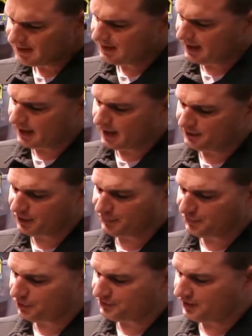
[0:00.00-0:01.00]
The
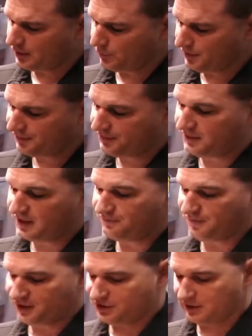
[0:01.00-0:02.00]
third thing with the
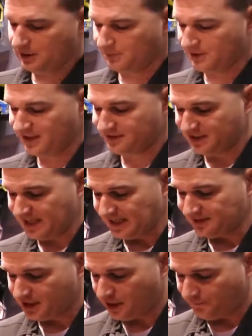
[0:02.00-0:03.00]
adventure helmet is,
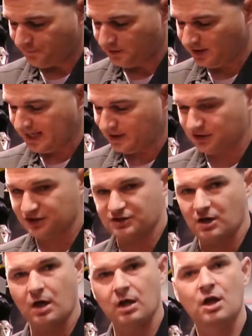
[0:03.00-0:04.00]
again, the comfort liner. It's
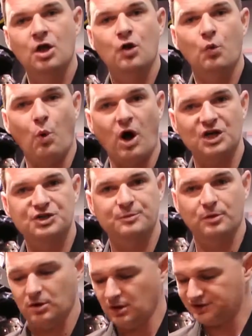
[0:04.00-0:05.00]
all
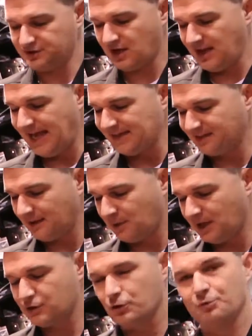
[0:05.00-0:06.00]
washable. It's got
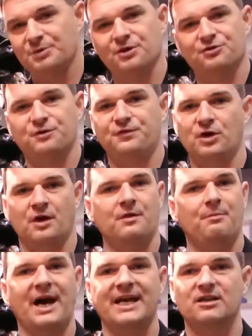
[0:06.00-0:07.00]
antimicrobial, so if you're on
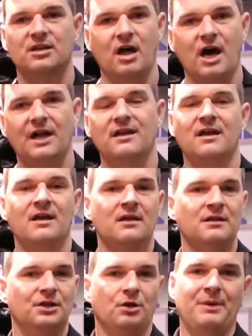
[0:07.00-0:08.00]
the bike a lot,
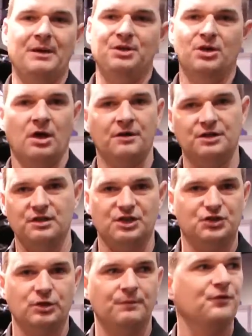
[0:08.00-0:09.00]
maybe you're on a
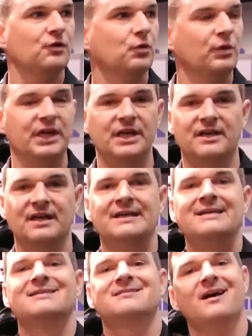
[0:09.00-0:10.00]
trip for a week,
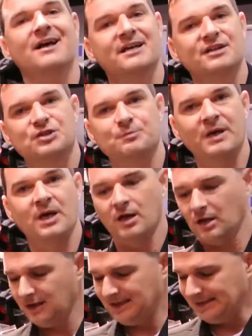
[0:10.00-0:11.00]
it's not going to
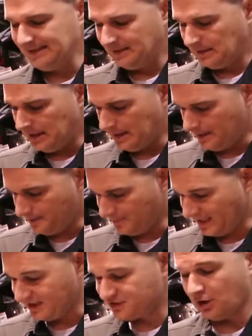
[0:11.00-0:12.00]
smell.
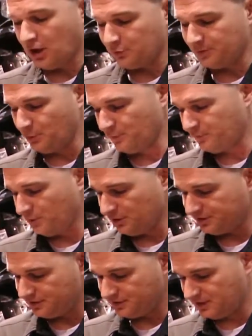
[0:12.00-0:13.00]
And it's all
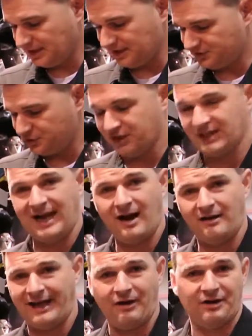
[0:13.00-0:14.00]
removable, so you can
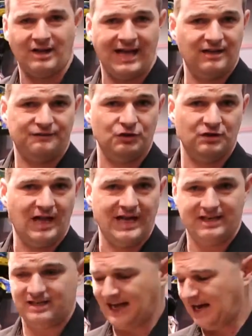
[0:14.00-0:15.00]
air it out at night if you'd
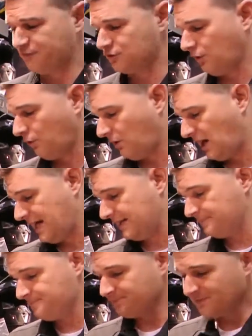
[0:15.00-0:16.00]
like after a ride.